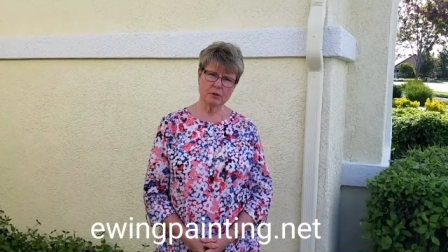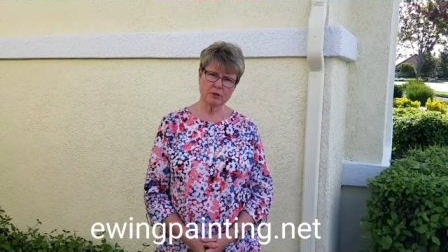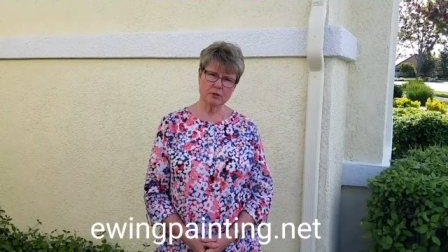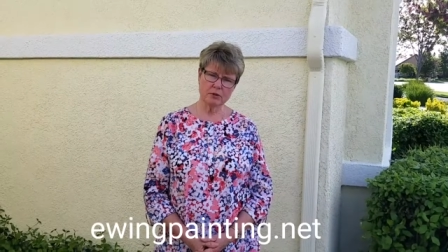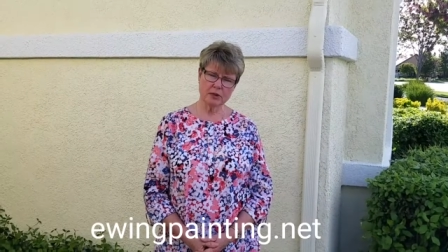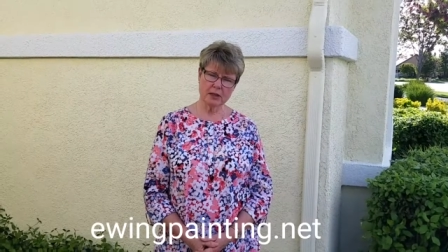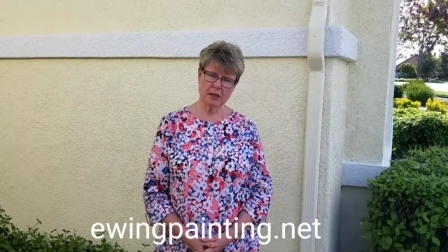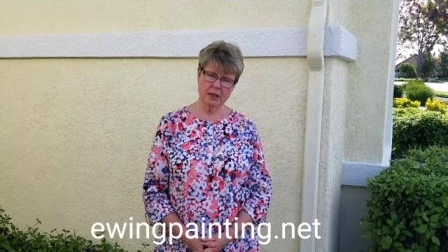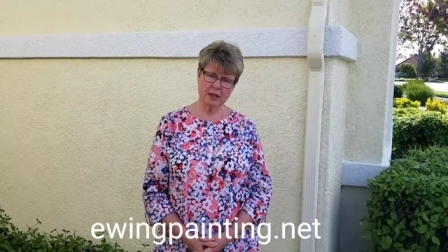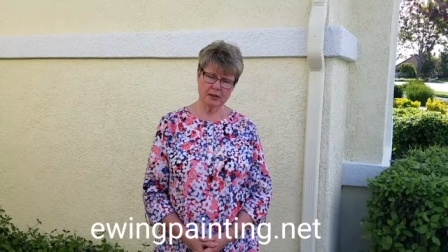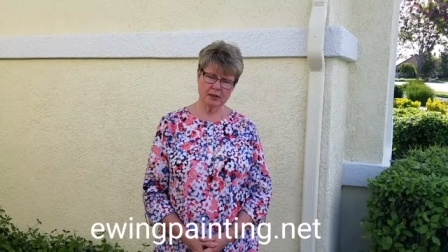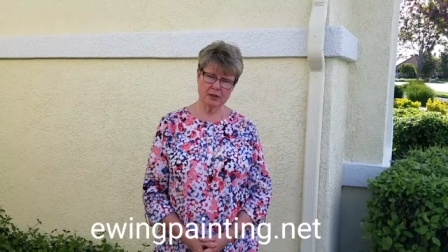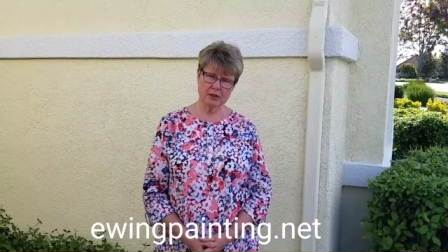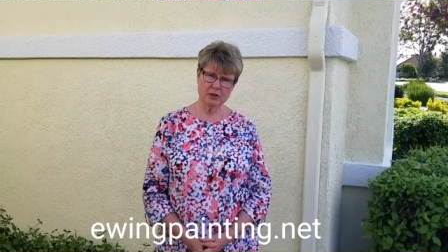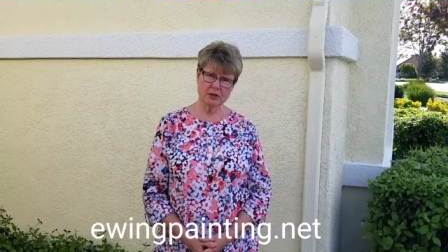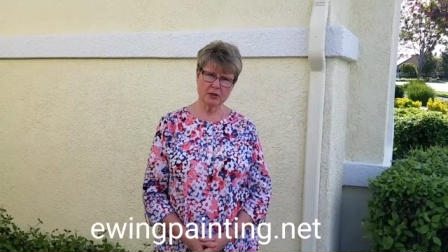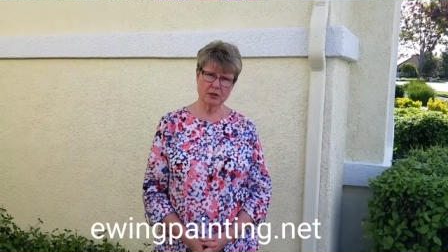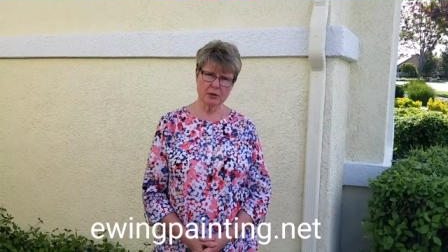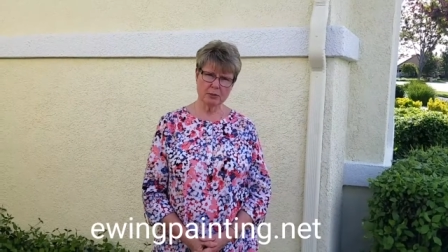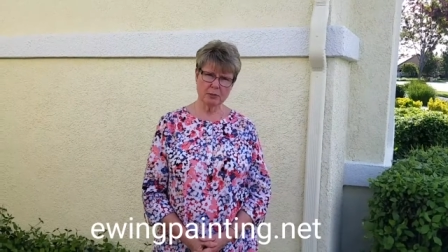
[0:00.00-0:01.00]
do the
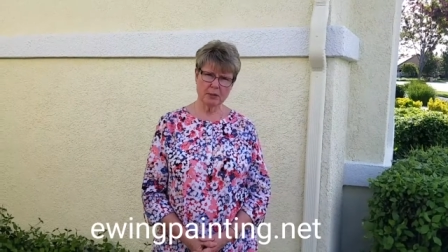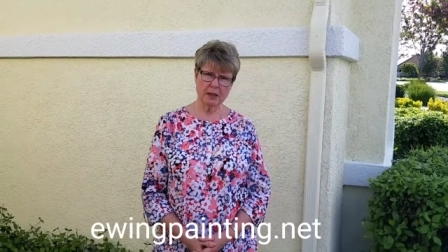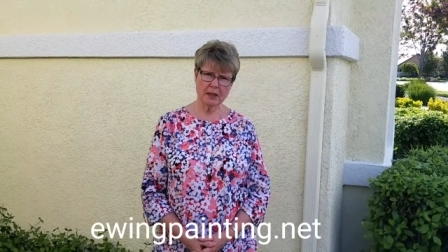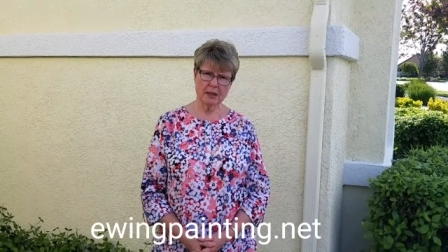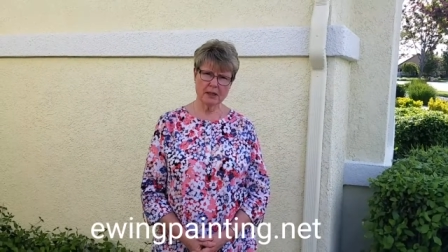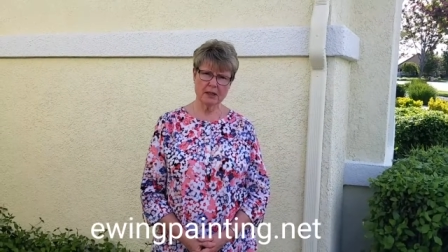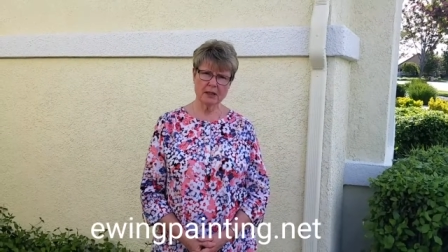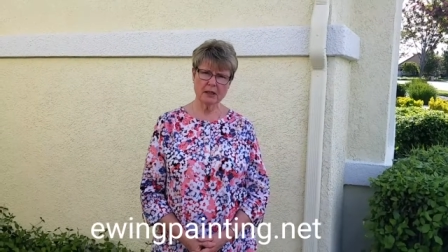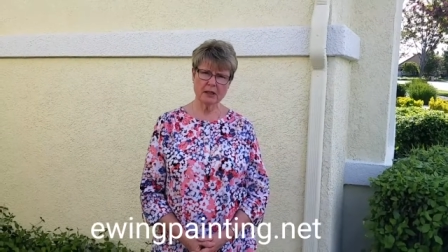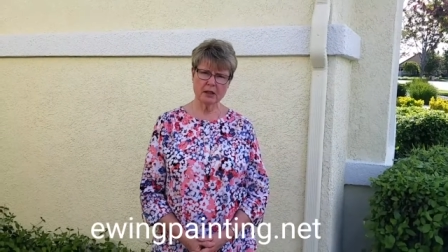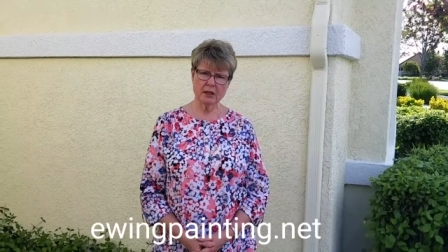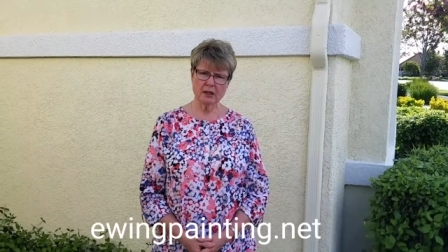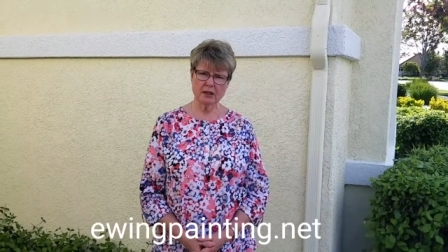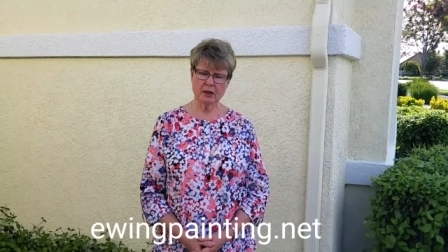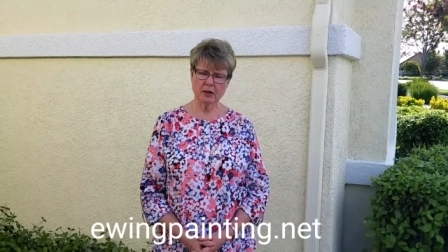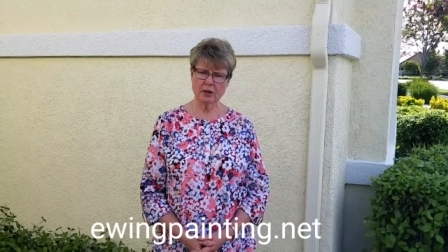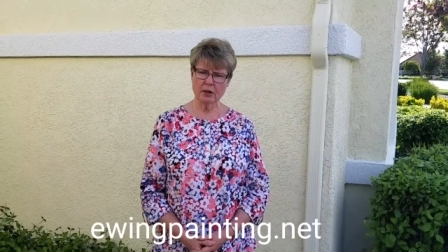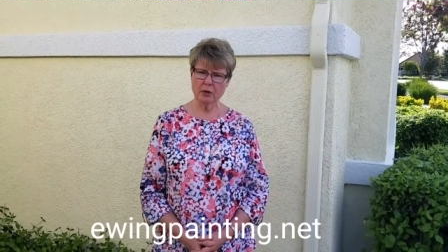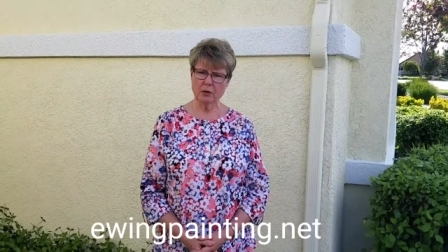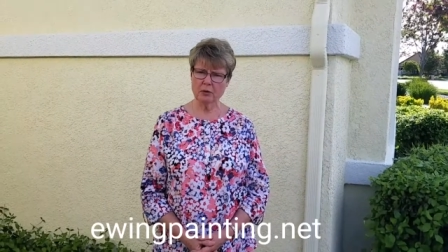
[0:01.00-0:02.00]
exterior painting on
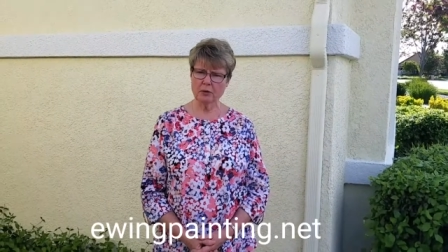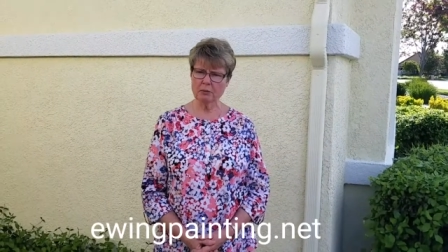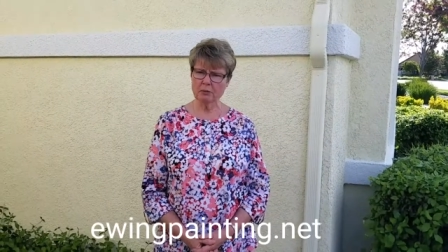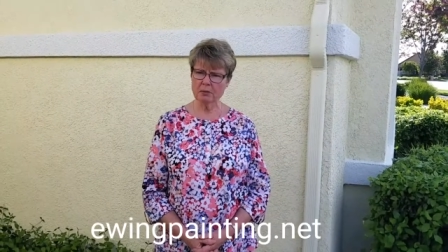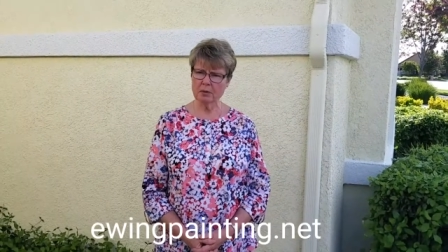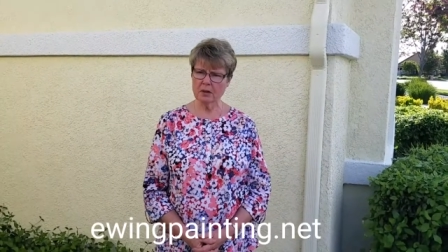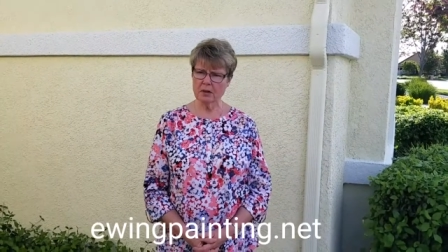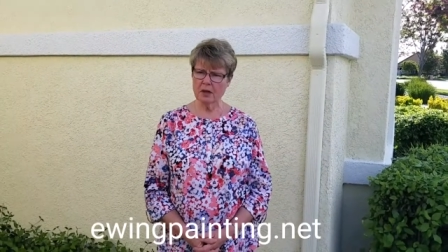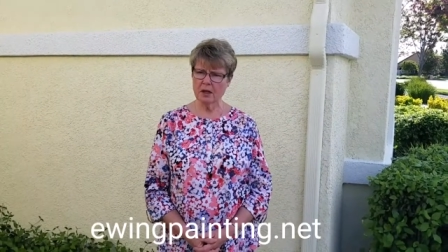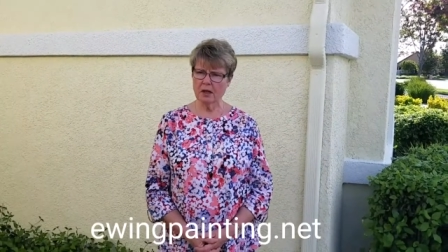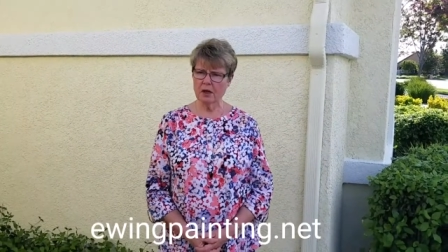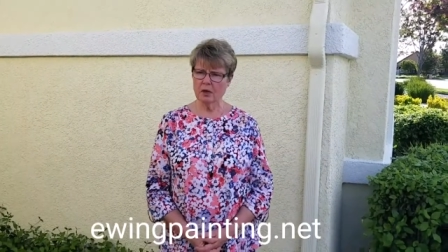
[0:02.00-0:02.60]
our home.